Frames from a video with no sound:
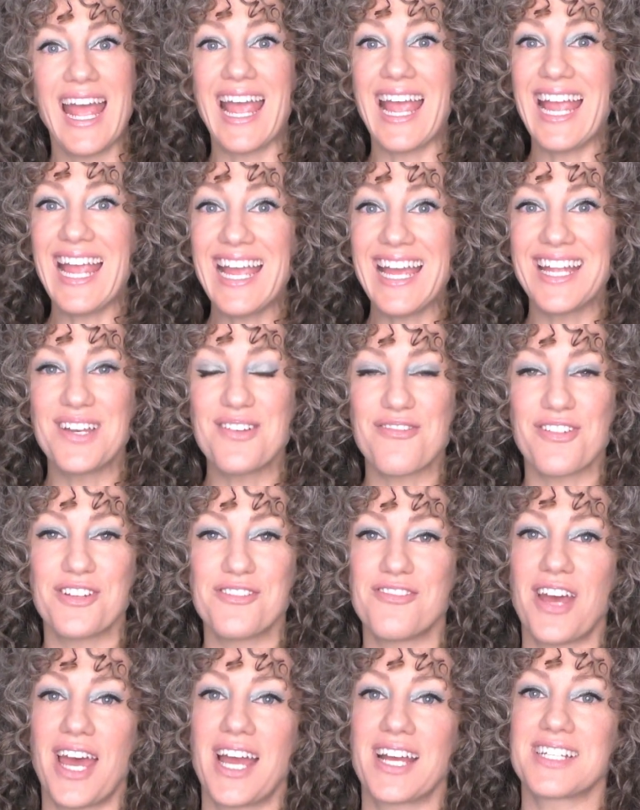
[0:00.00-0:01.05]
and fun
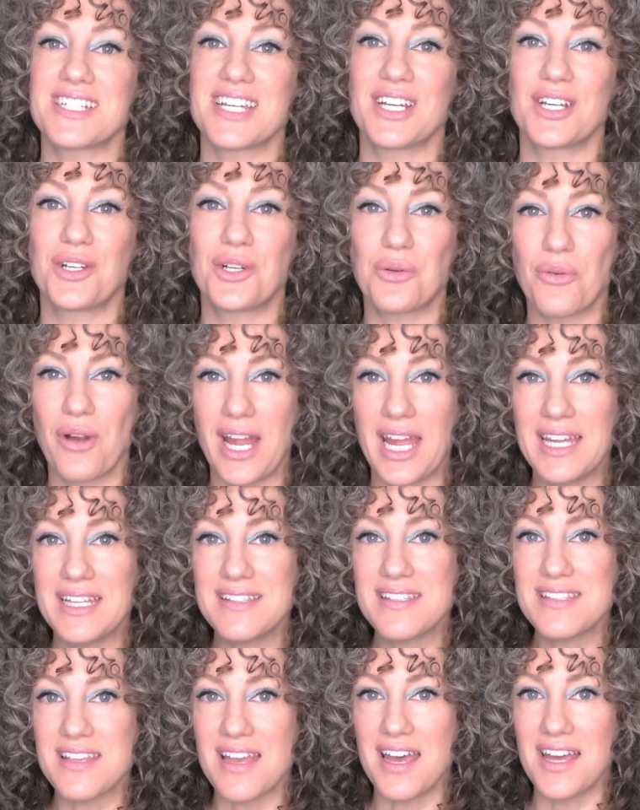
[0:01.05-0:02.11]
fact,
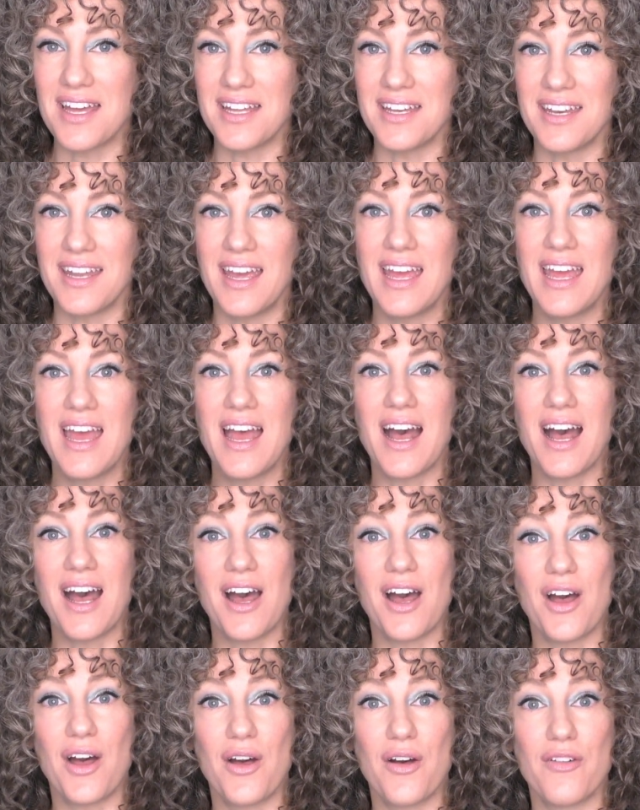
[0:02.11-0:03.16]
grandson
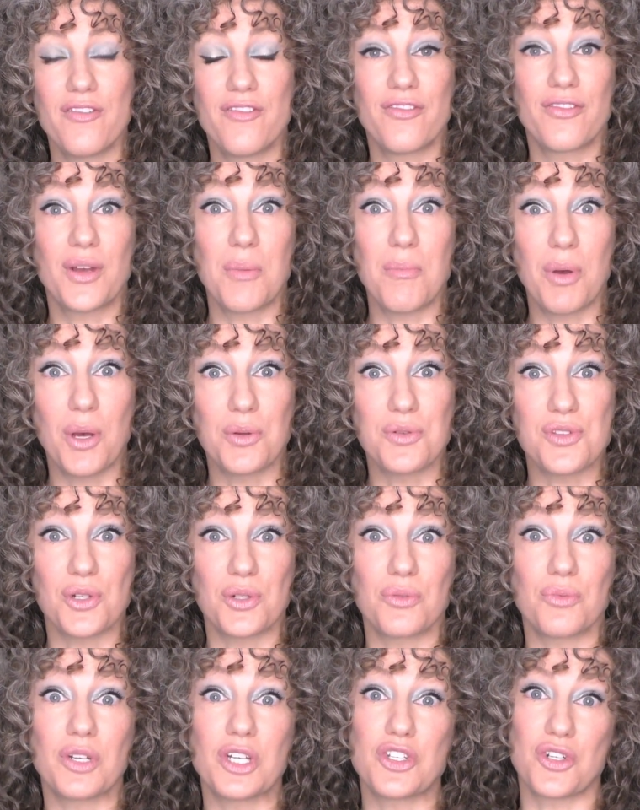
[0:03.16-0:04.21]
of
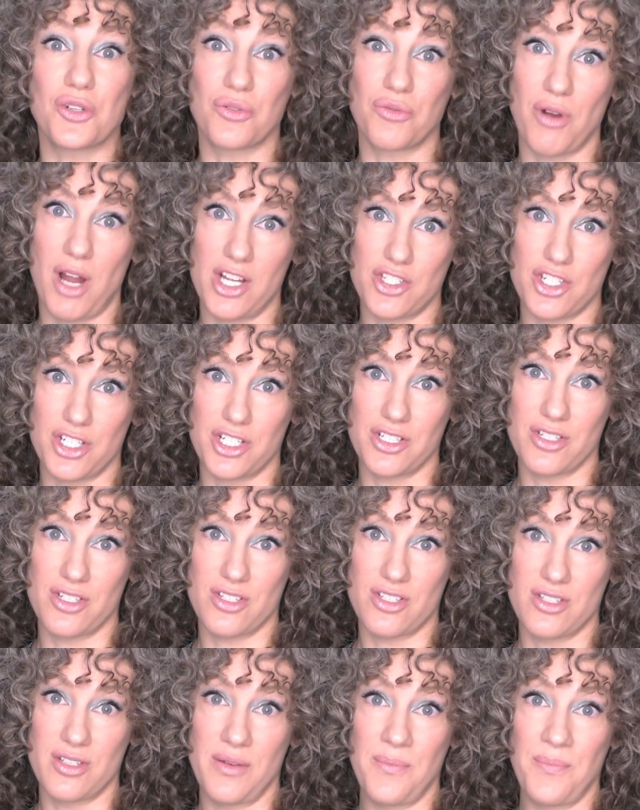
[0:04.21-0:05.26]
composer Richard
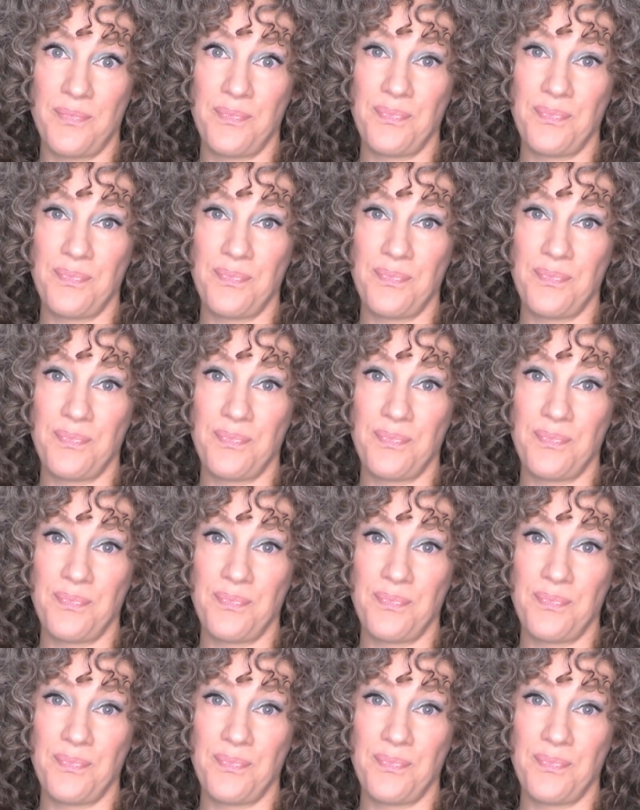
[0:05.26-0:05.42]
Rodgers.